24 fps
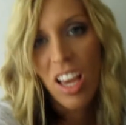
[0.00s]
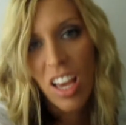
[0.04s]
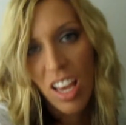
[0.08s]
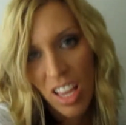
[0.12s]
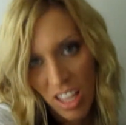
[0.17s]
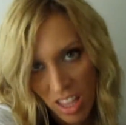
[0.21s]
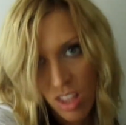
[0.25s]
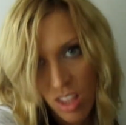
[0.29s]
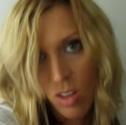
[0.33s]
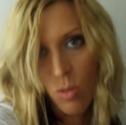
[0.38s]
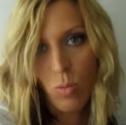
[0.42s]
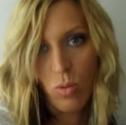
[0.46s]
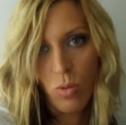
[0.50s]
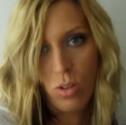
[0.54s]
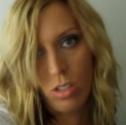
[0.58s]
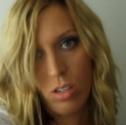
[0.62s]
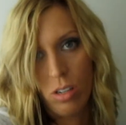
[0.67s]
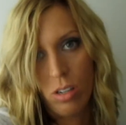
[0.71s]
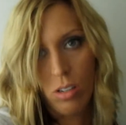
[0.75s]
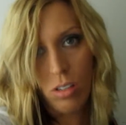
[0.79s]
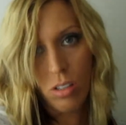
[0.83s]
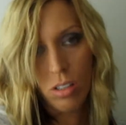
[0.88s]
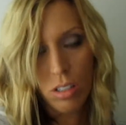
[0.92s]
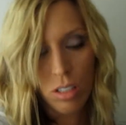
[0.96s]
In the
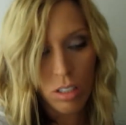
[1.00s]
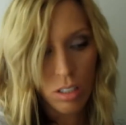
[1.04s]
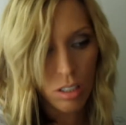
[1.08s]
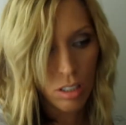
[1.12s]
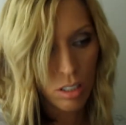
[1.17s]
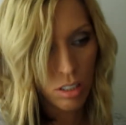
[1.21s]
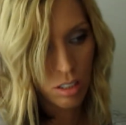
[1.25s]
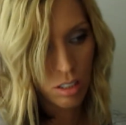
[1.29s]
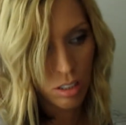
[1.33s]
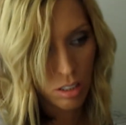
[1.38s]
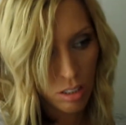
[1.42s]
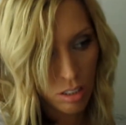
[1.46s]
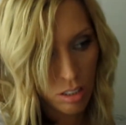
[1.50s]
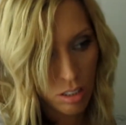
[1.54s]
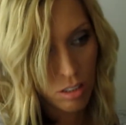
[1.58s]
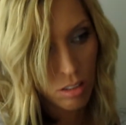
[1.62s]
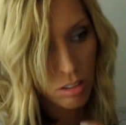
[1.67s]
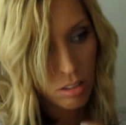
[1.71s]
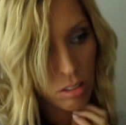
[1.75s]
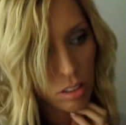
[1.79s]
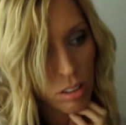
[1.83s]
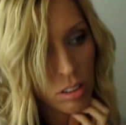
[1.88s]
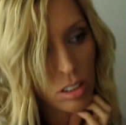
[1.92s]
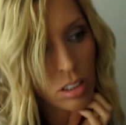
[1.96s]
world.
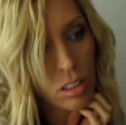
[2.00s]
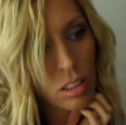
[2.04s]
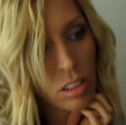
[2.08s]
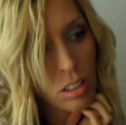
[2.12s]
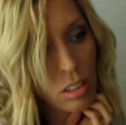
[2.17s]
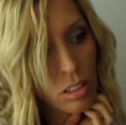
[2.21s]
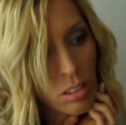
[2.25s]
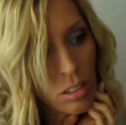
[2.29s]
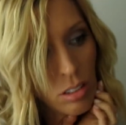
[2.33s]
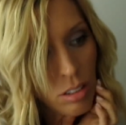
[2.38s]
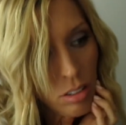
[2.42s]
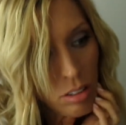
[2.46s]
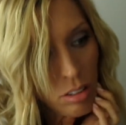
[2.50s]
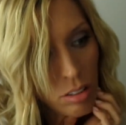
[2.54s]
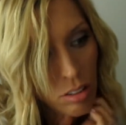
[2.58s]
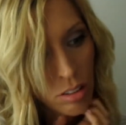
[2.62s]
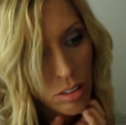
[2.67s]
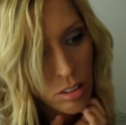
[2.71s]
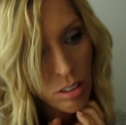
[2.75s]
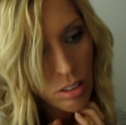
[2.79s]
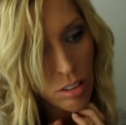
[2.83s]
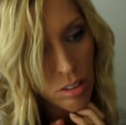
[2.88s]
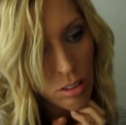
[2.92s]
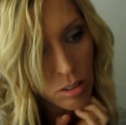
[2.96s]
Oh,
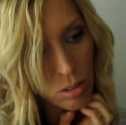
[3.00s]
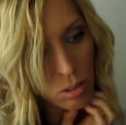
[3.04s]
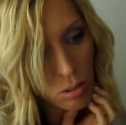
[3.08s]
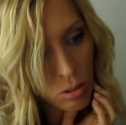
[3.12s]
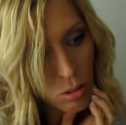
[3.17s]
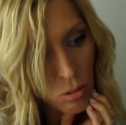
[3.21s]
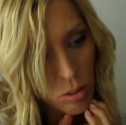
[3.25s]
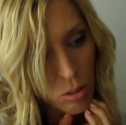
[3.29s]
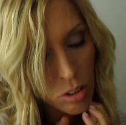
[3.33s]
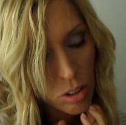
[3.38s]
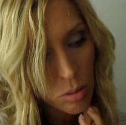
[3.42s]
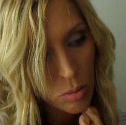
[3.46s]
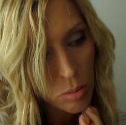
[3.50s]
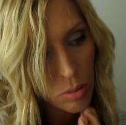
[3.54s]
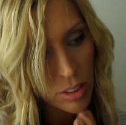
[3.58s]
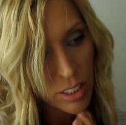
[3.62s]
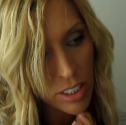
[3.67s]
this is horrible.